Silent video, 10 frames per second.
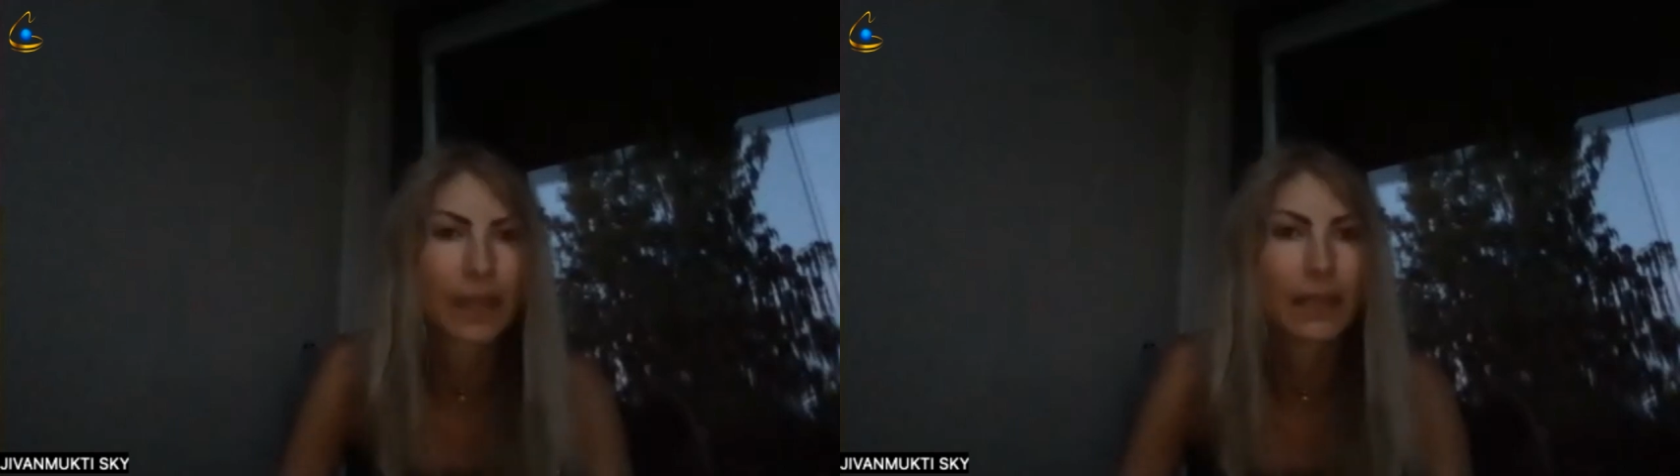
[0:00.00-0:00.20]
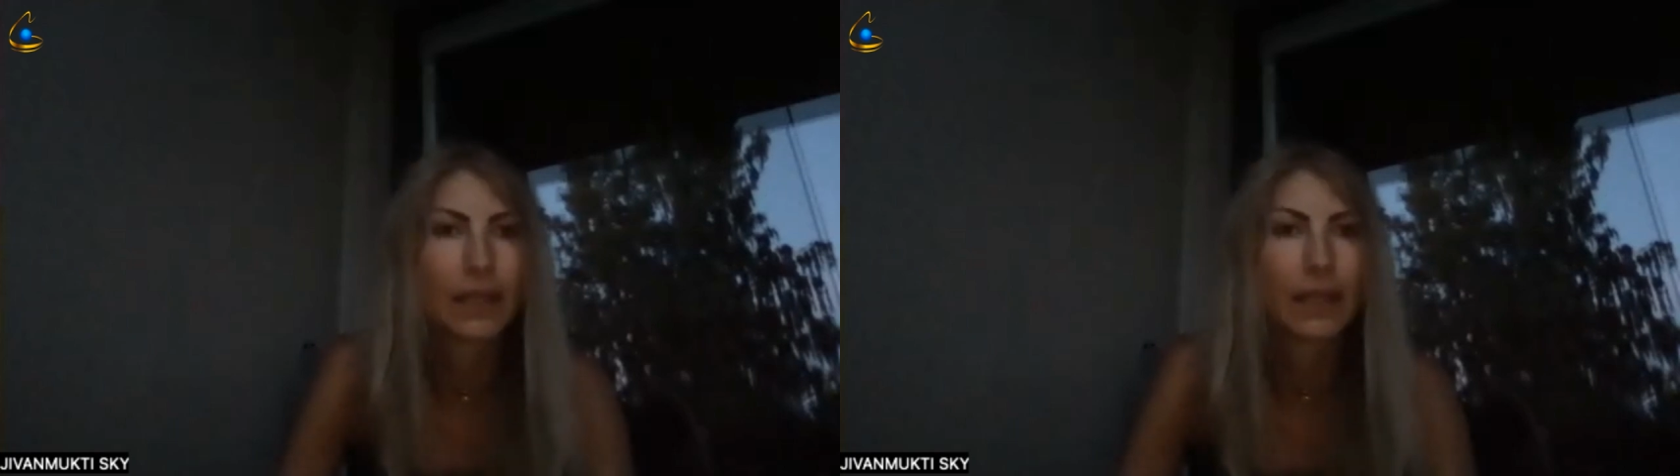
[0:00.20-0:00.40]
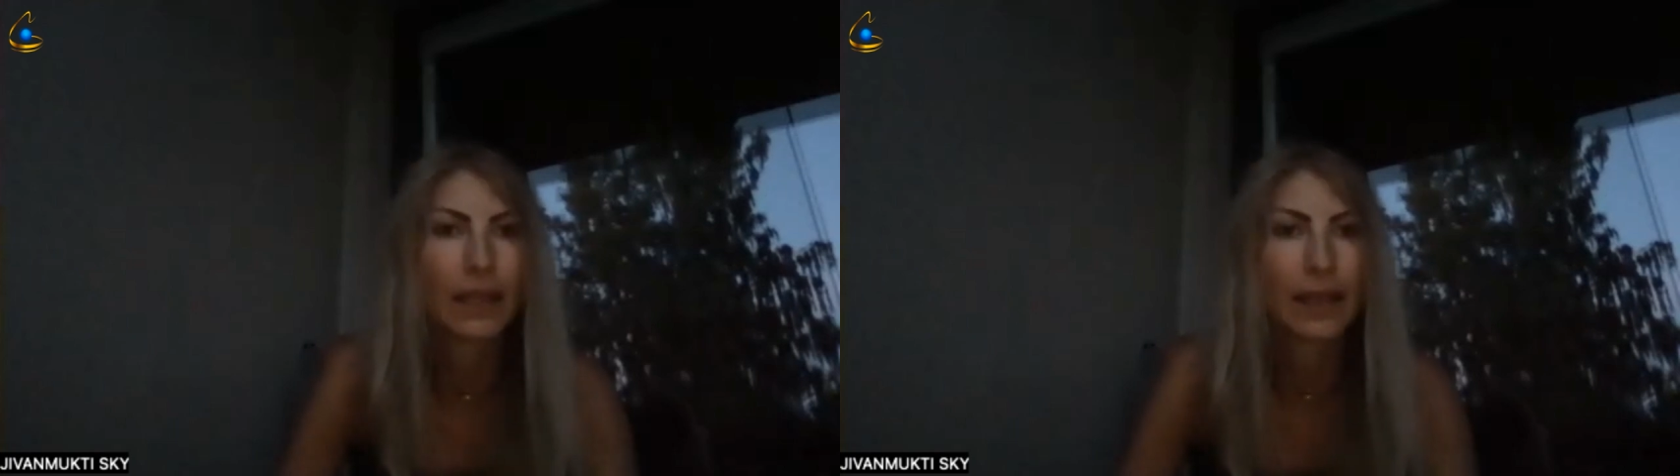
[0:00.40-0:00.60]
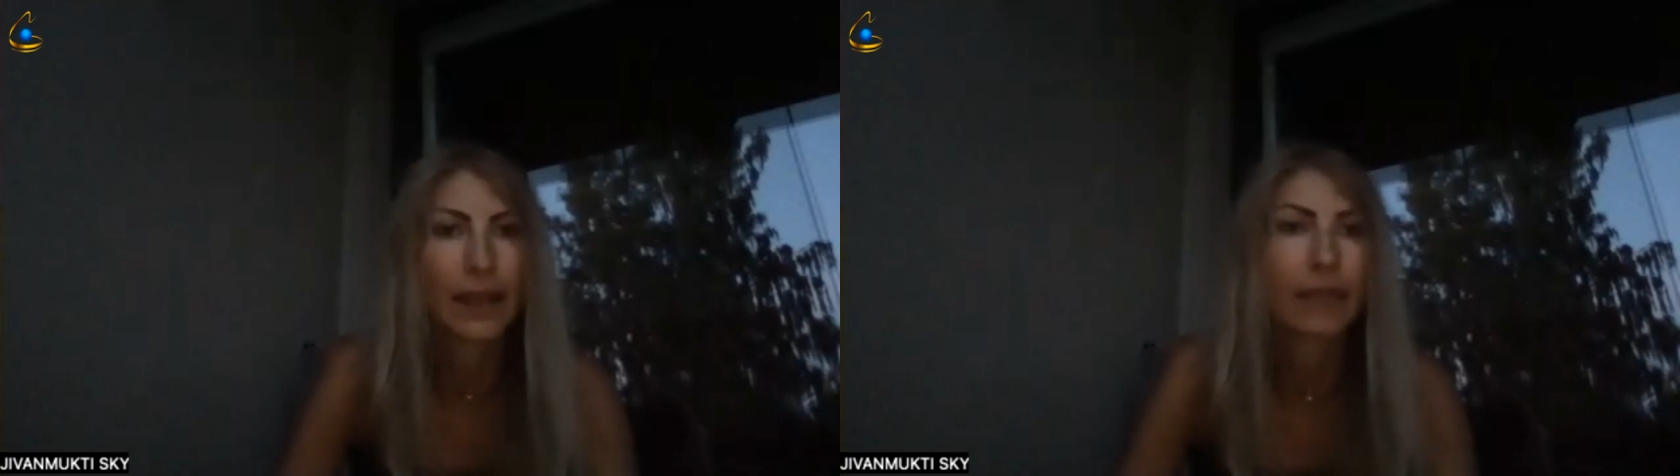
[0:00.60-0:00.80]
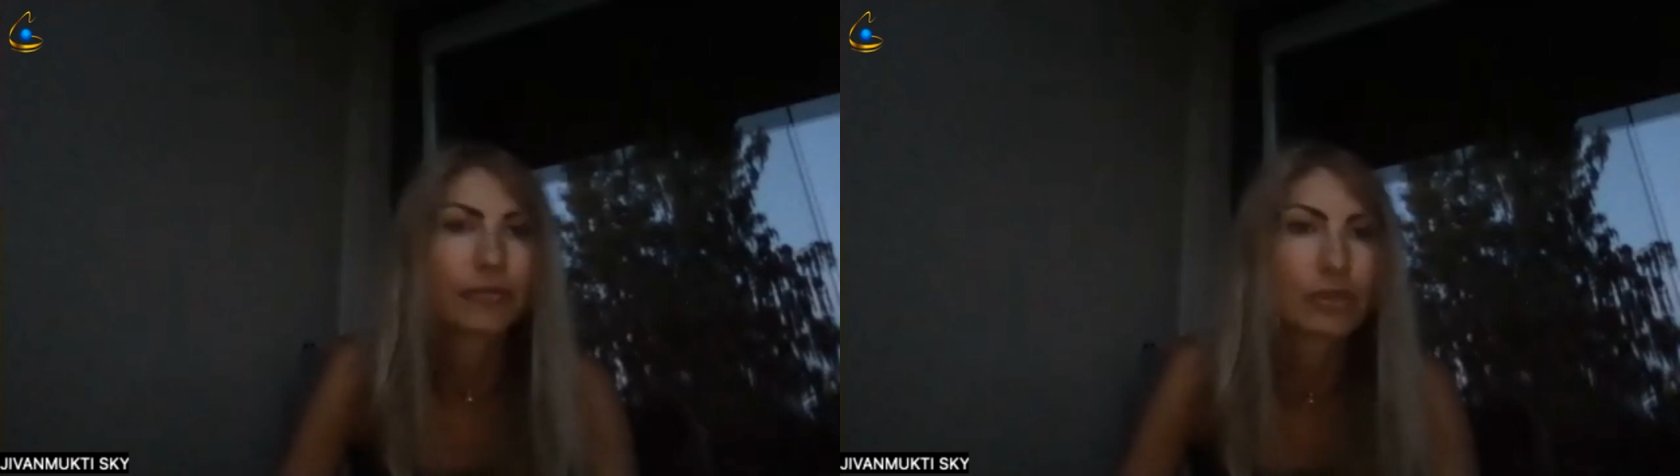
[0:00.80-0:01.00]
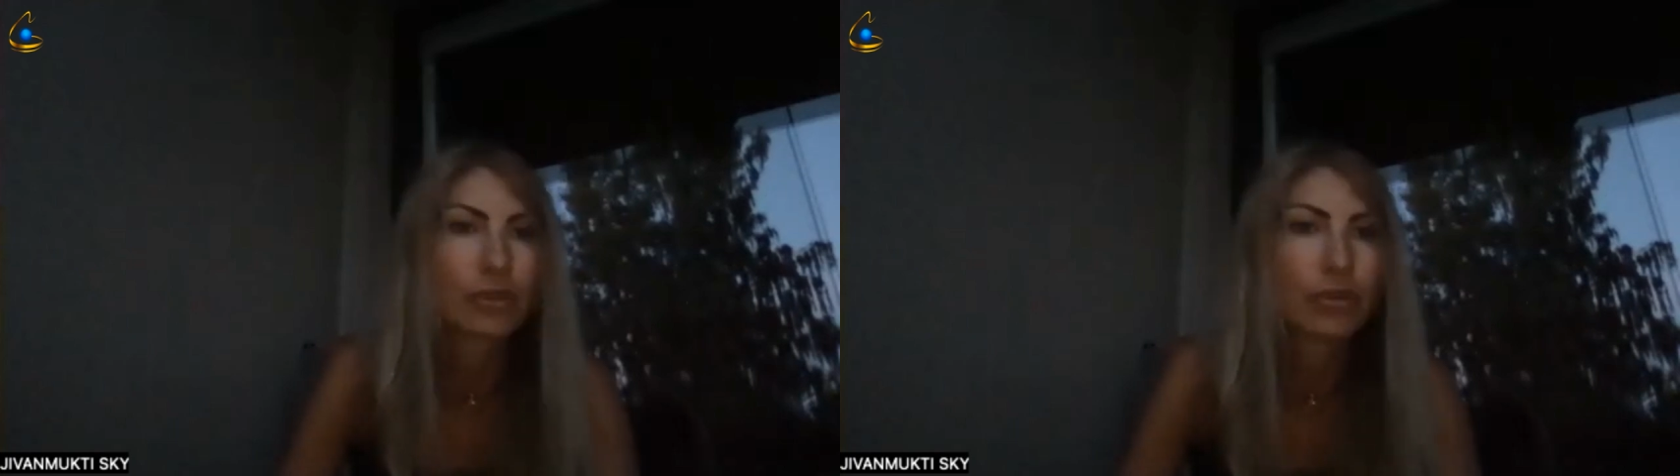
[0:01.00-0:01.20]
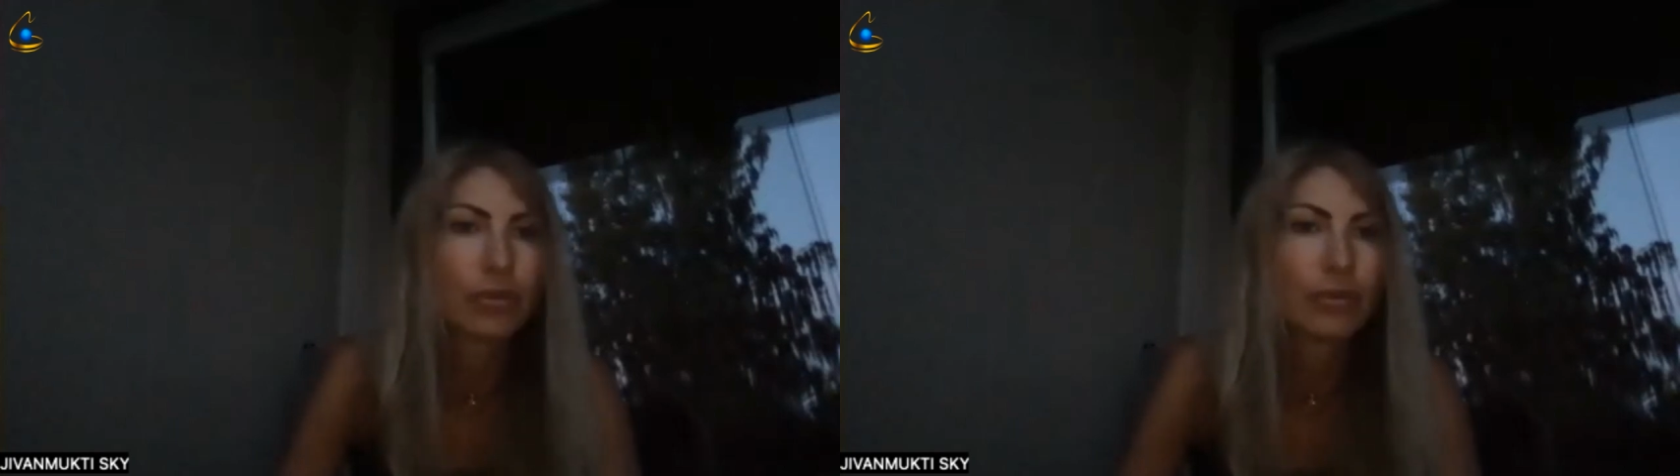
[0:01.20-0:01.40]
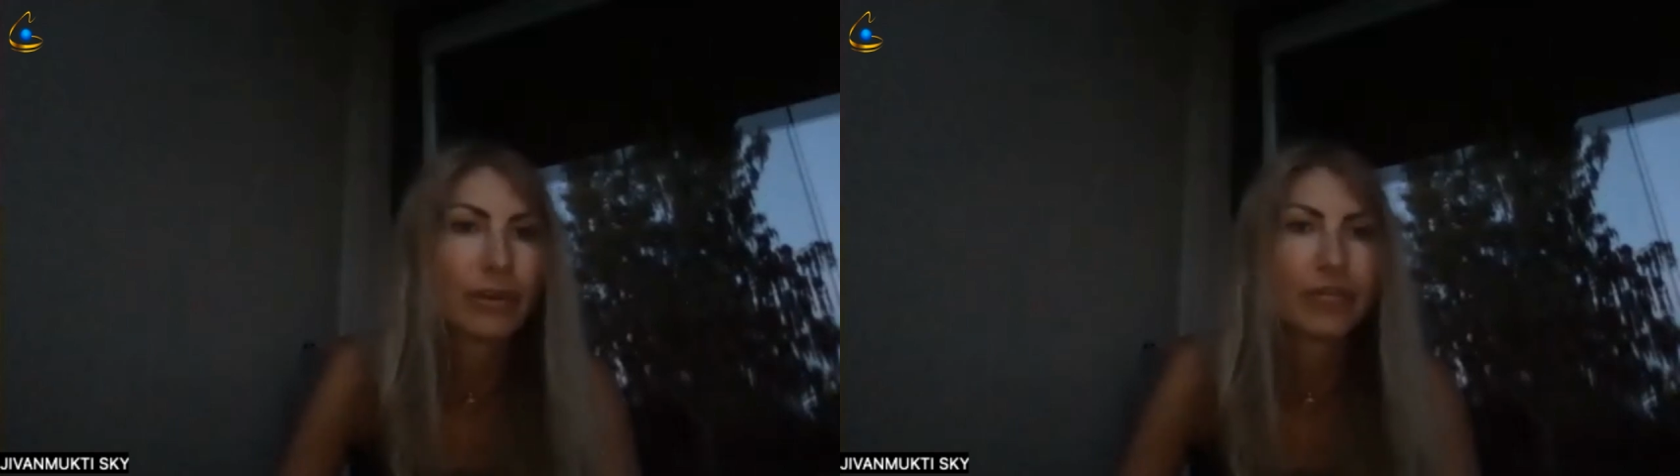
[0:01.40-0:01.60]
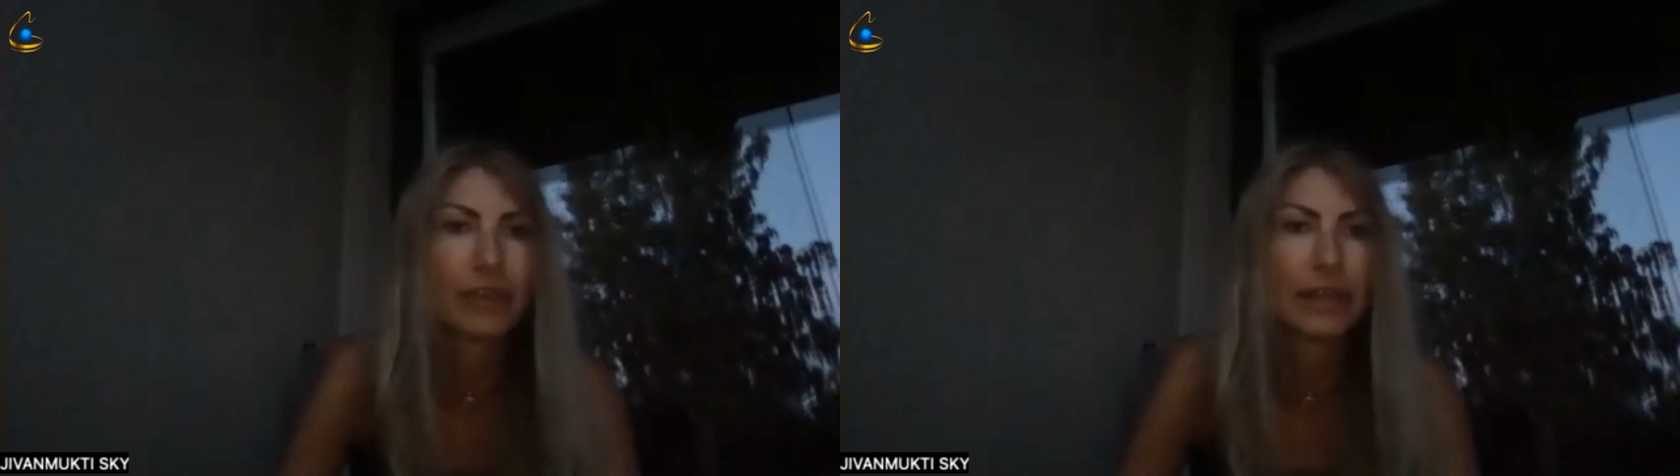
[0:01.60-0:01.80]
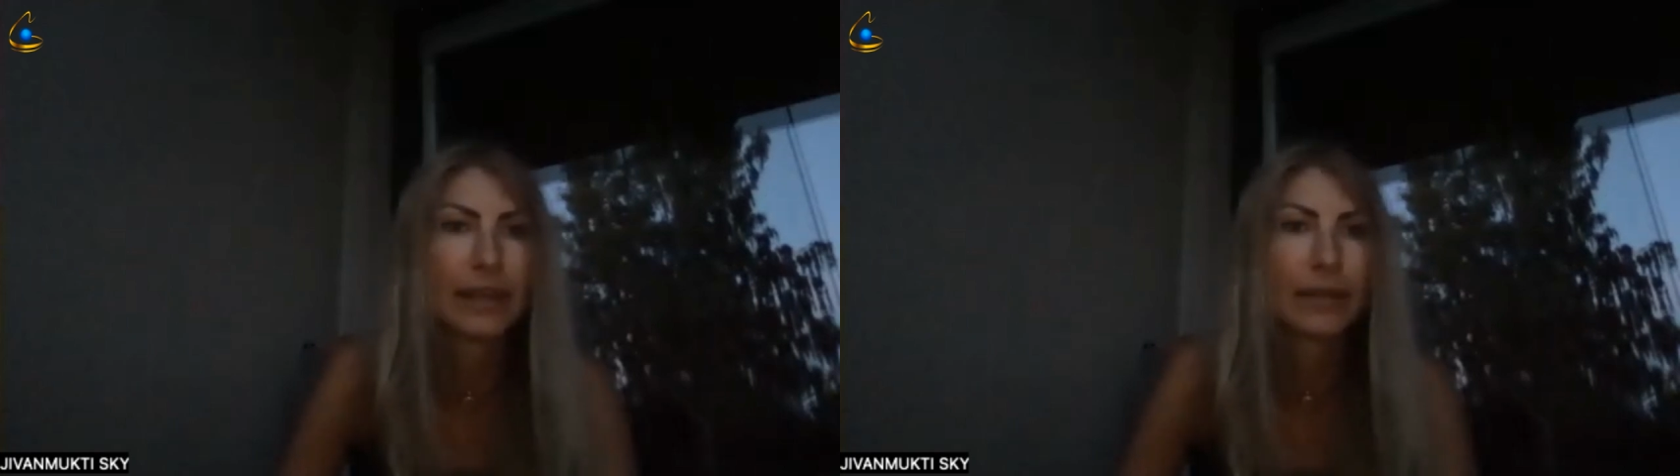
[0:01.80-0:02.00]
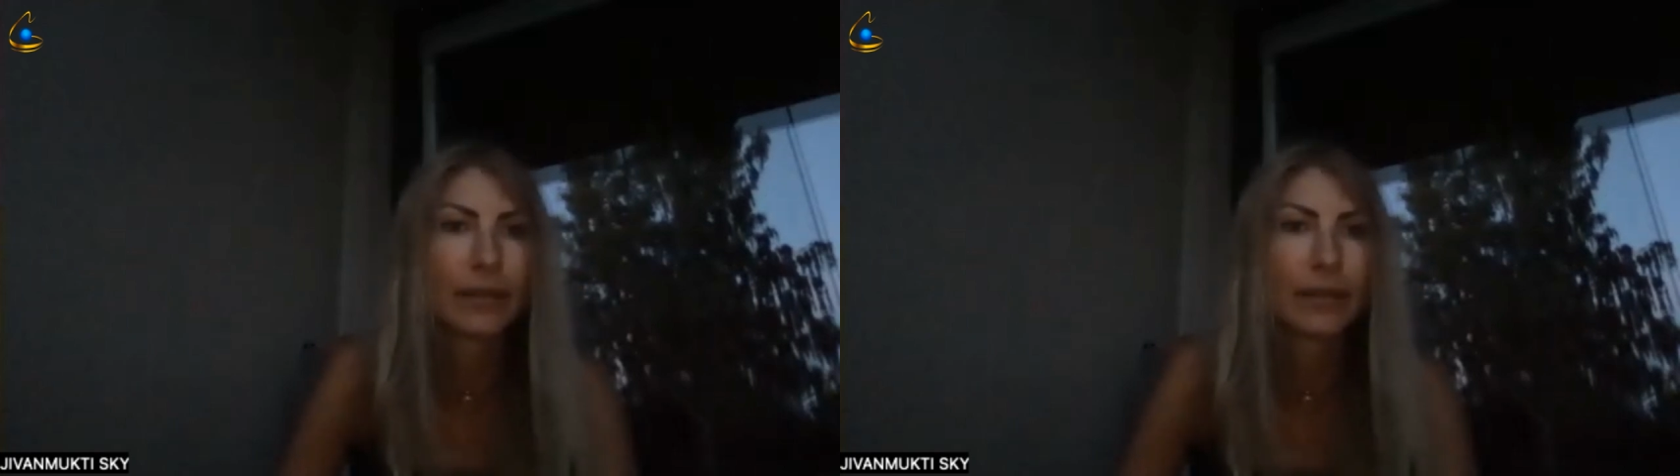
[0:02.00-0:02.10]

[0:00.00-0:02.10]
and I have to go with my feeling,